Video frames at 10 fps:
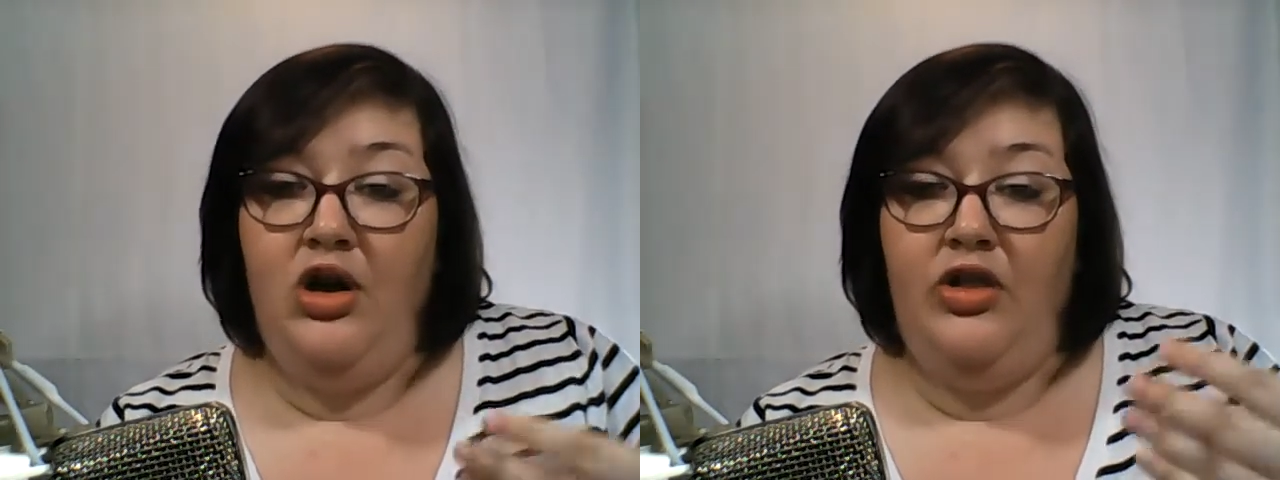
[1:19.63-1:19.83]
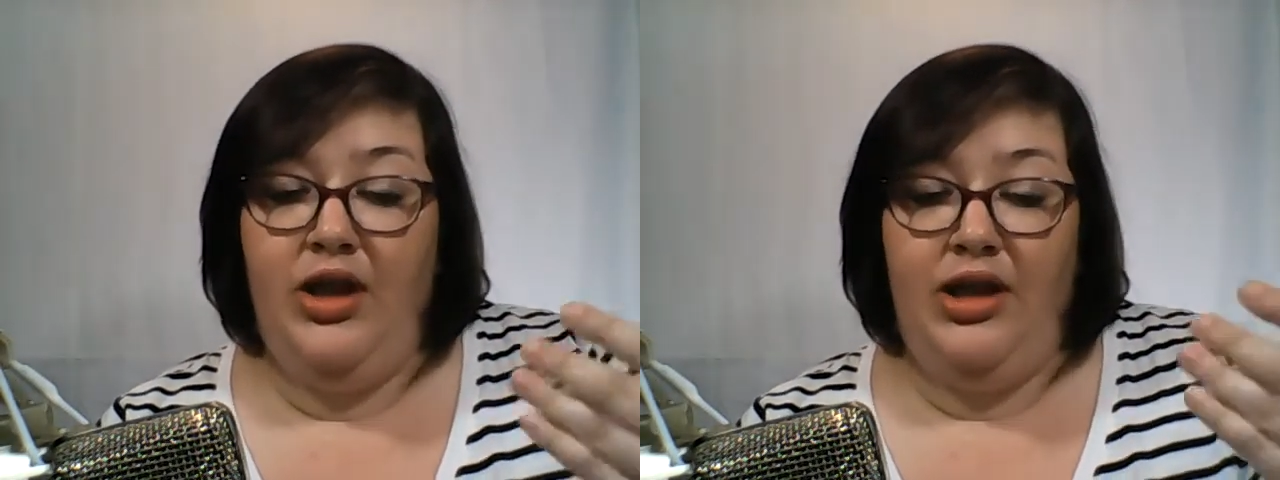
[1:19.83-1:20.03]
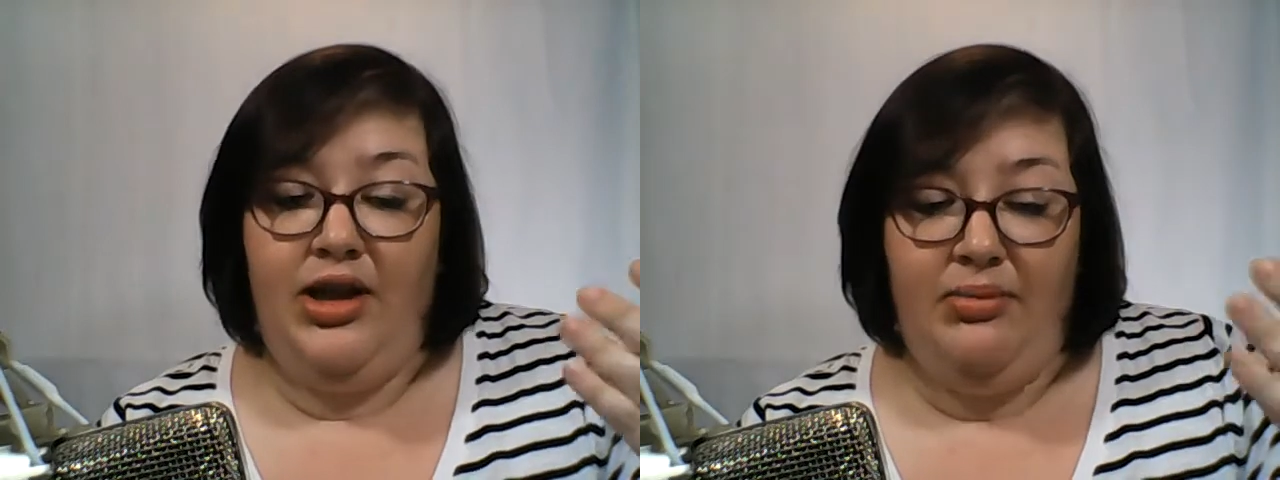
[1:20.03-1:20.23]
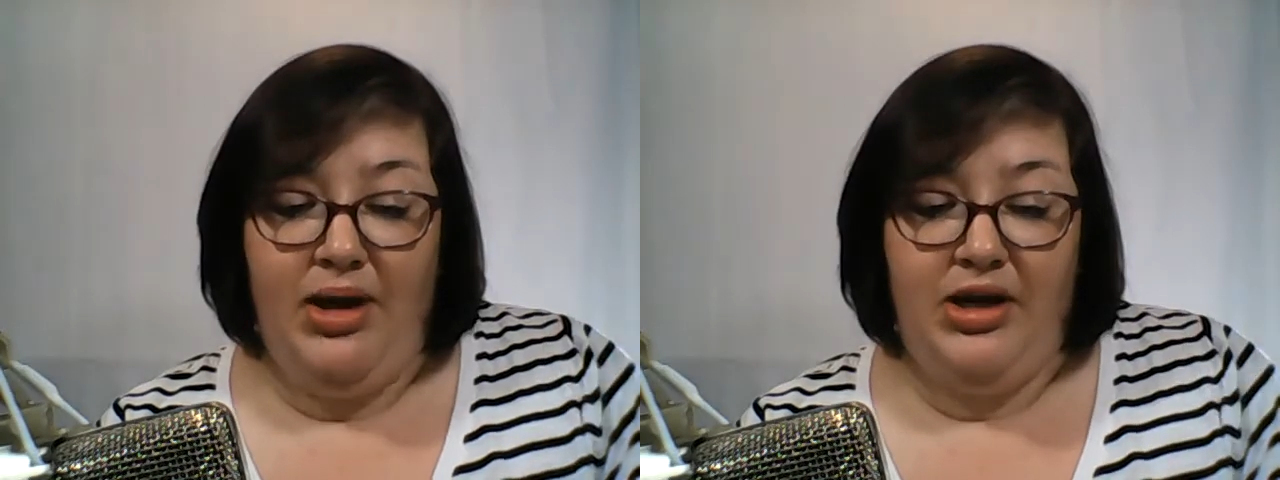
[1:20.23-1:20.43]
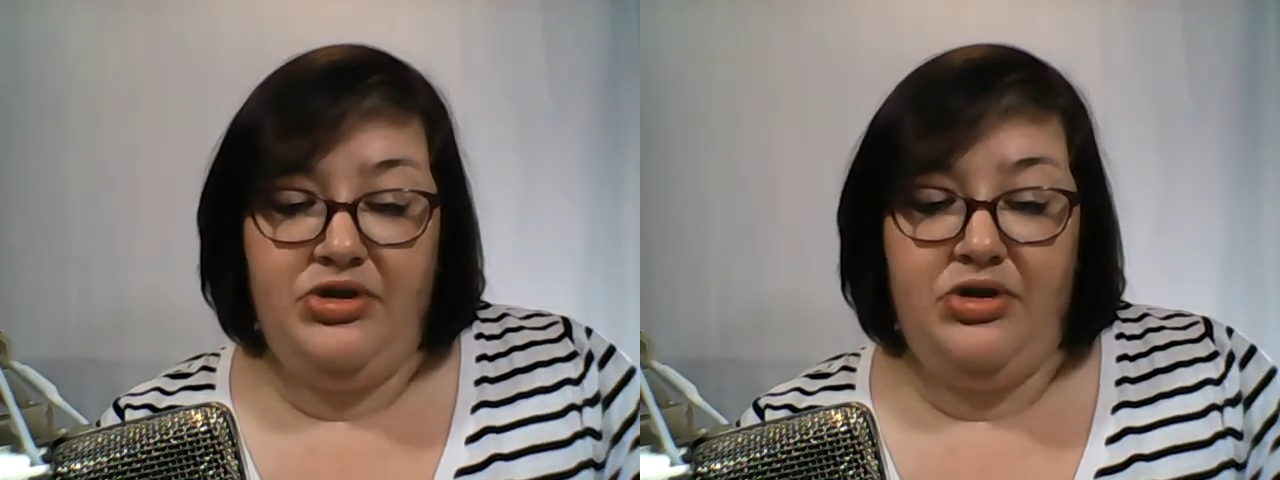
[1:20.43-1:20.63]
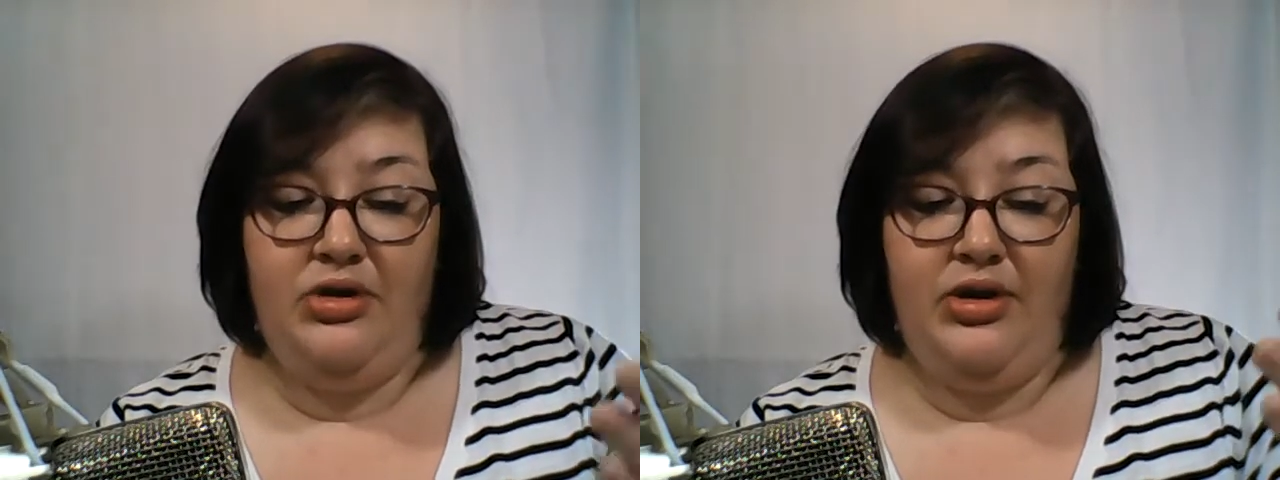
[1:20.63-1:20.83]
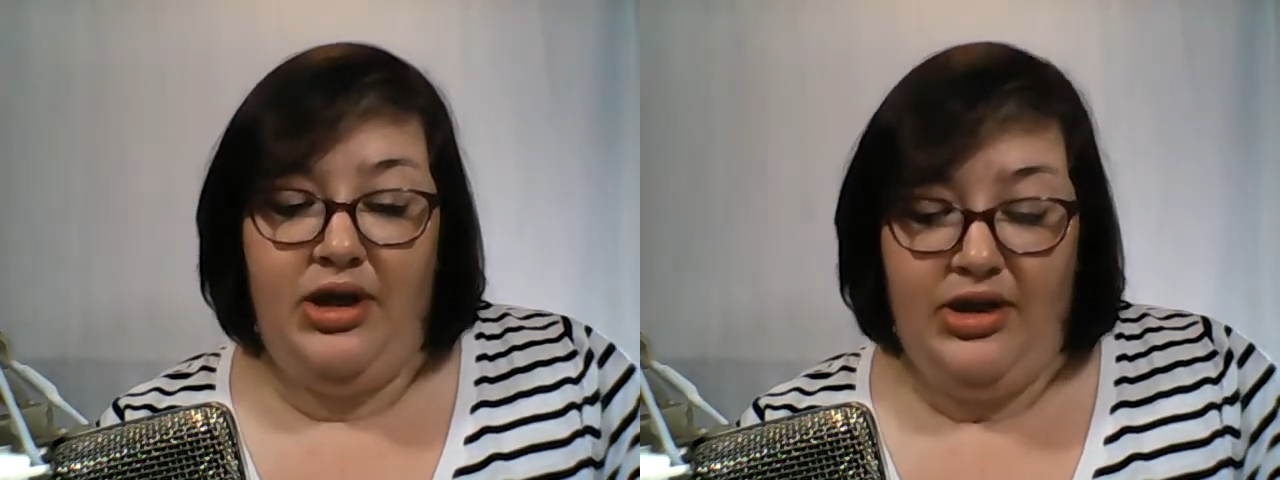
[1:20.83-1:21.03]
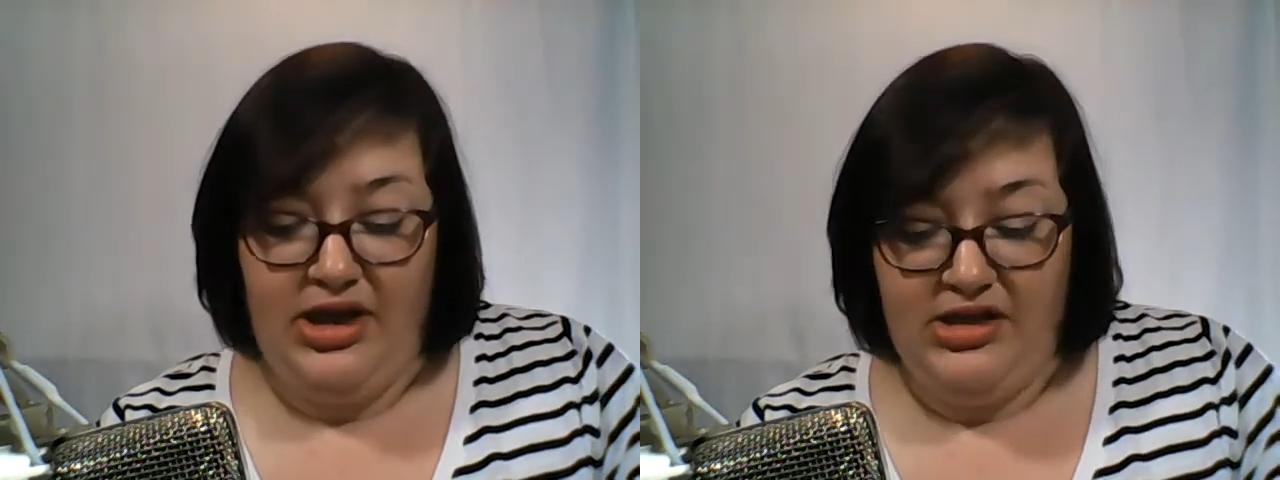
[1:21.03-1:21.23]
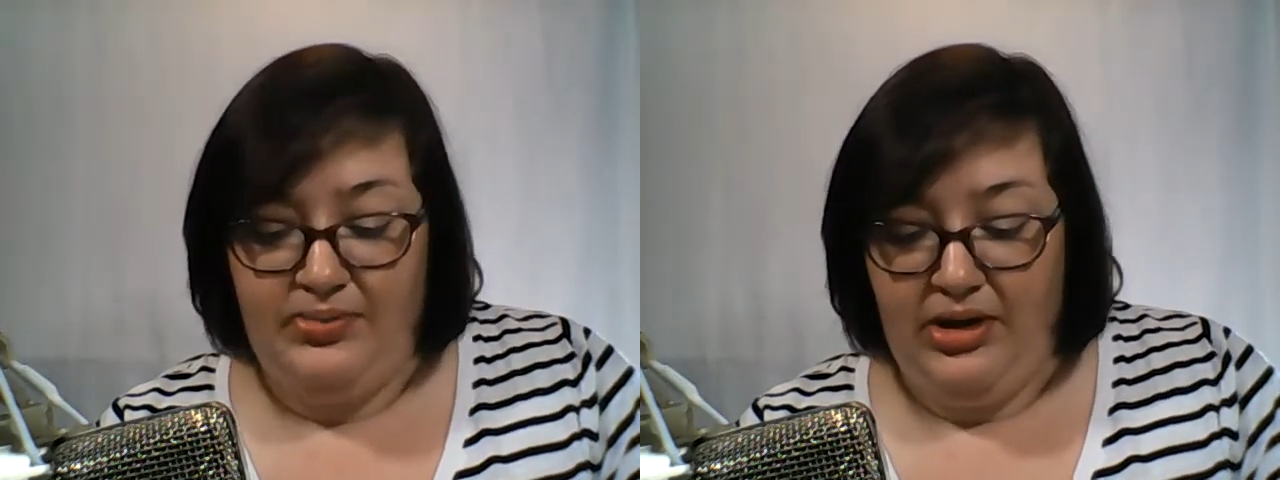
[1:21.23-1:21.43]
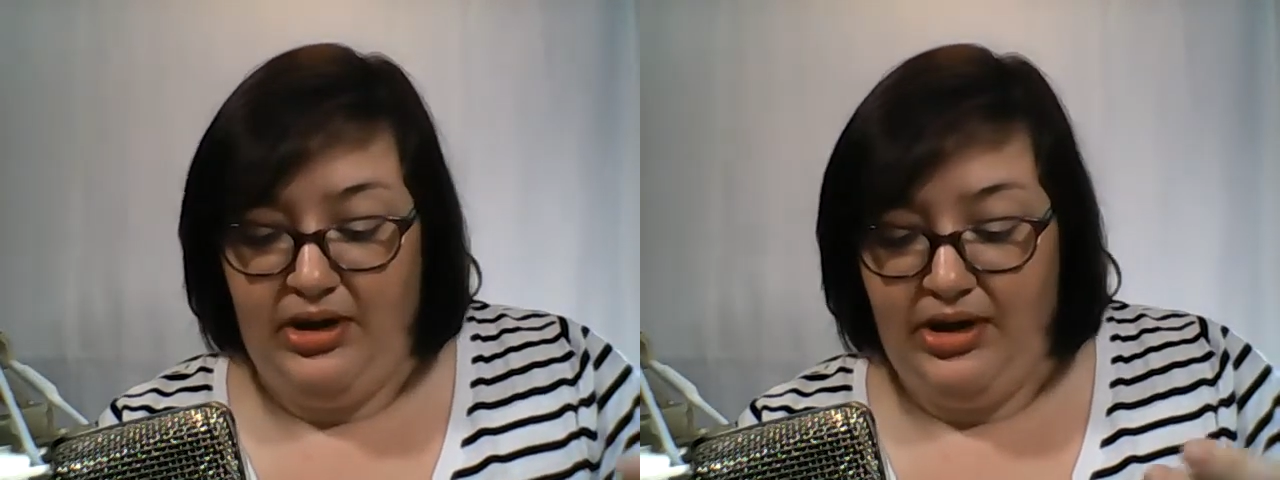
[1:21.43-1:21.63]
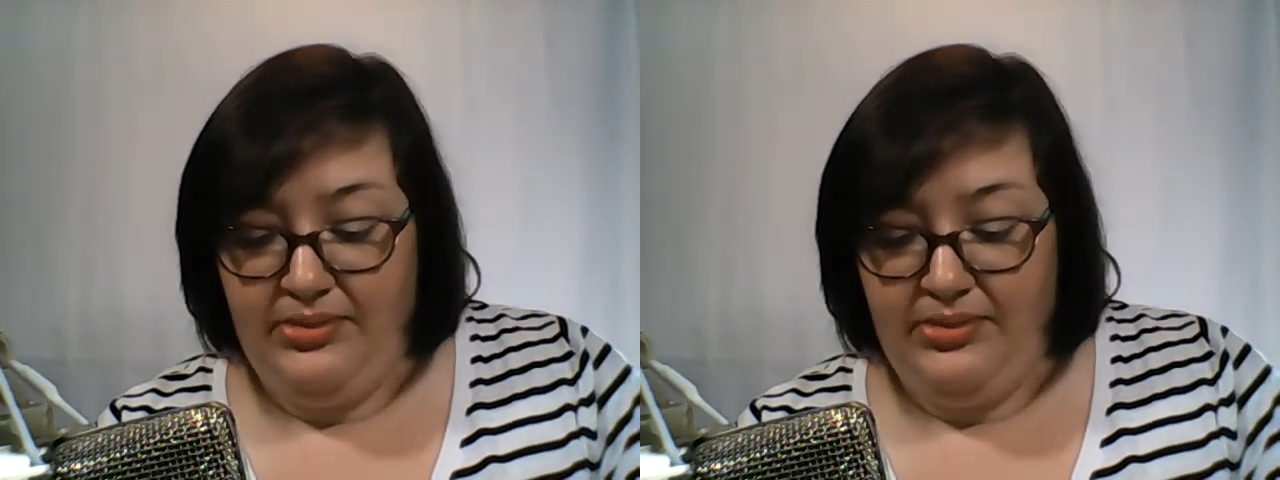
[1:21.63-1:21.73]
that they make sure that these pe- the